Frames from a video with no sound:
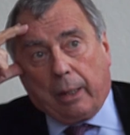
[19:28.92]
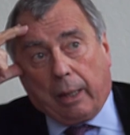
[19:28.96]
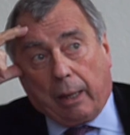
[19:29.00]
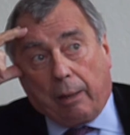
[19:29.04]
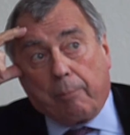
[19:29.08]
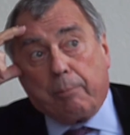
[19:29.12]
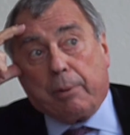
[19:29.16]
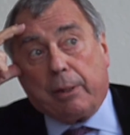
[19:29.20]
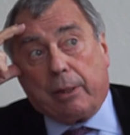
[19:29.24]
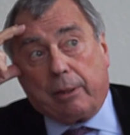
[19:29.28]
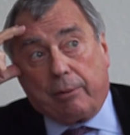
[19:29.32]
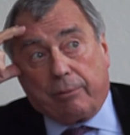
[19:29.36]

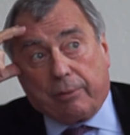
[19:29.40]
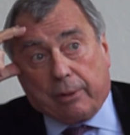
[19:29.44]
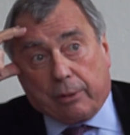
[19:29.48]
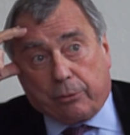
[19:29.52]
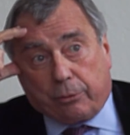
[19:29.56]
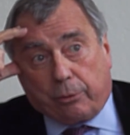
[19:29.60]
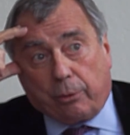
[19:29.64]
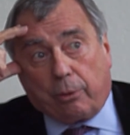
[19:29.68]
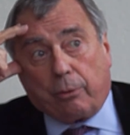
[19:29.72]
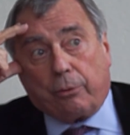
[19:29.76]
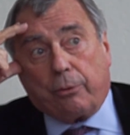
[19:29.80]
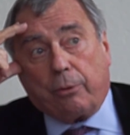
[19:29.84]
I believe
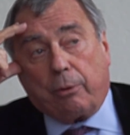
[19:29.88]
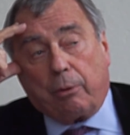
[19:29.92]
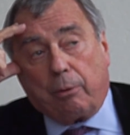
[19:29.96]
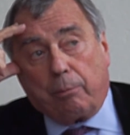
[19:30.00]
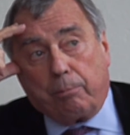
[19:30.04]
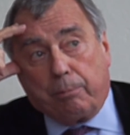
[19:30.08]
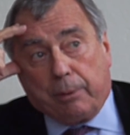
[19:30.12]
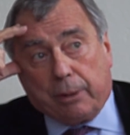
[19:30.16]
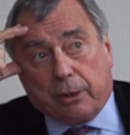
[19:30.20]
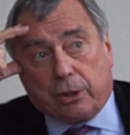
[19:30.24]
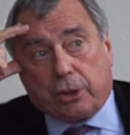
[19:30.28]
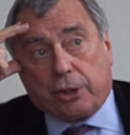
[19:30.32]
that
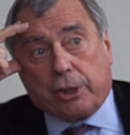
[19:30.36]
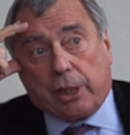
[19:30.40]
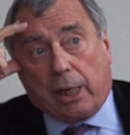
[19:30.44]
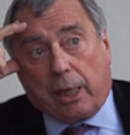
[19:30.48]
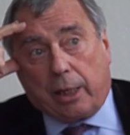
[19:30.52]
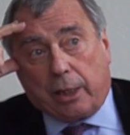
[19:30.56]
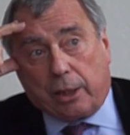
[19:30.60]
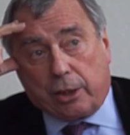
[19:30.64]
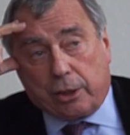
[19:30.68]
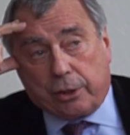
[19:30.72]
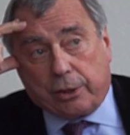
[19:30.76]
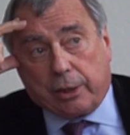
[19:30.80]
the biggest
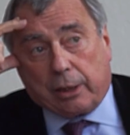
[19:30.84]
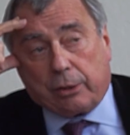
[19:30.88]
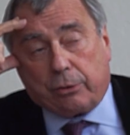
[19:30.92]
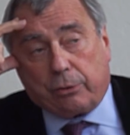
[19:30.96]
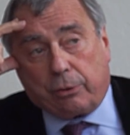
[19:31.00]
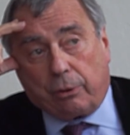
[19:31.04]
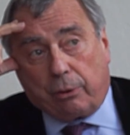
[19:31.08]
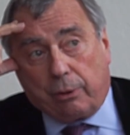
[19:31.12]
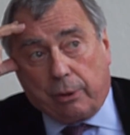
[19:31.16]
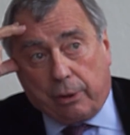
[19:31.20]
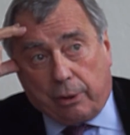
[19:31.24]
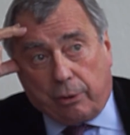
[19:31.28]
challenge
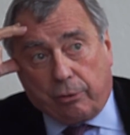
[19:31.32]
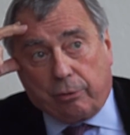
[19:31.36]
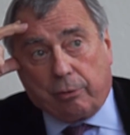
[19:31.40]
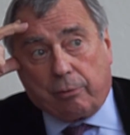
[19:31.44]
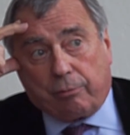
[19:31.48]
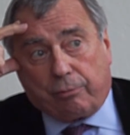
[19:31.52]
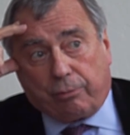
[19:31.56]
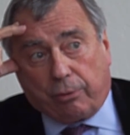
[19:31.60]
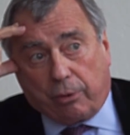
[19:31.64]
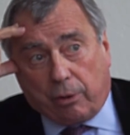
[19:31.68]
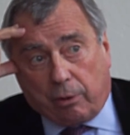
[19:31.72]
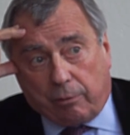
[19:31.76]
that is
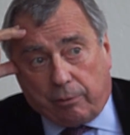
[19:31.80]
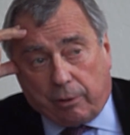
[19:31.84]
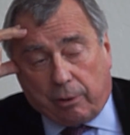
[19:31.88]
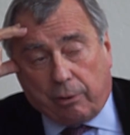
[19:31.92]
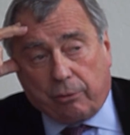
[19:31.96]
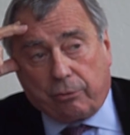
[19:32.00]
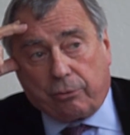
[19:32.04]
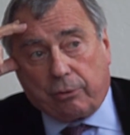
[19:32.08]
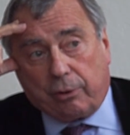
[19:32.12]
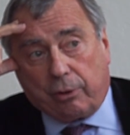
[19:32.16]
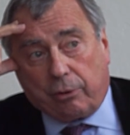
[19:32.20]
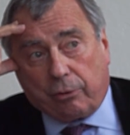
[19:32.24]
in front of
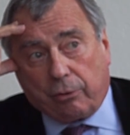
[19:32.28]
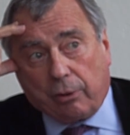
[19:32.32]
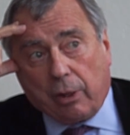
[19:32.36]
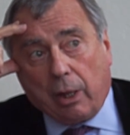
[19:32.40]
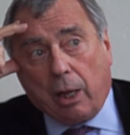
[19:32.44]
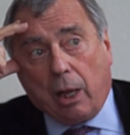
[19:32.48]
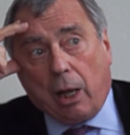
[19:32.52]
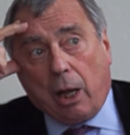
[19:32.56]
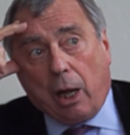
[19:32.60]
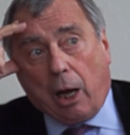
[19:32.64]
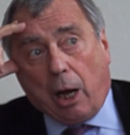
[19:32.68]
us is,